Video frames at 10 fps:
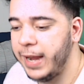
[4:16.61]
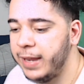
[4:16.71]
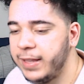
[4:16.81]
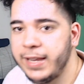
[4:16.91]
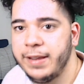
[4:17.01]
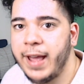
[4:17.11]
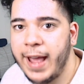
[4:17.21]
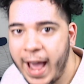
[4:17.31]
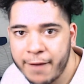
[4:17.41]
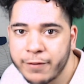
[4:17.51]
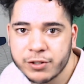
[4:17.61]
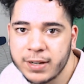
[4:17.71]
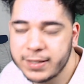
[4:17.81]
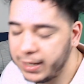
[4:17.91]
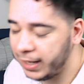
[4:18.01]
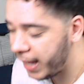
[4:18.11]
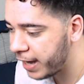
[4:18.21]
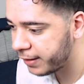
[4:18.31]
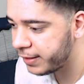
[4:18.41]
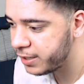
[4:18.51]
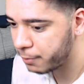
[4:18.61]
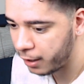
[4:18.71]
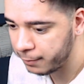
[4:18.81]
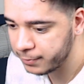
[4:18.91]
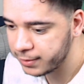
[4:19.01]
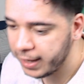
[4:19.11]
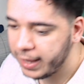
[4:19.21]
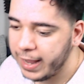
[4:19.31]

and they have addressed a lot of these problems.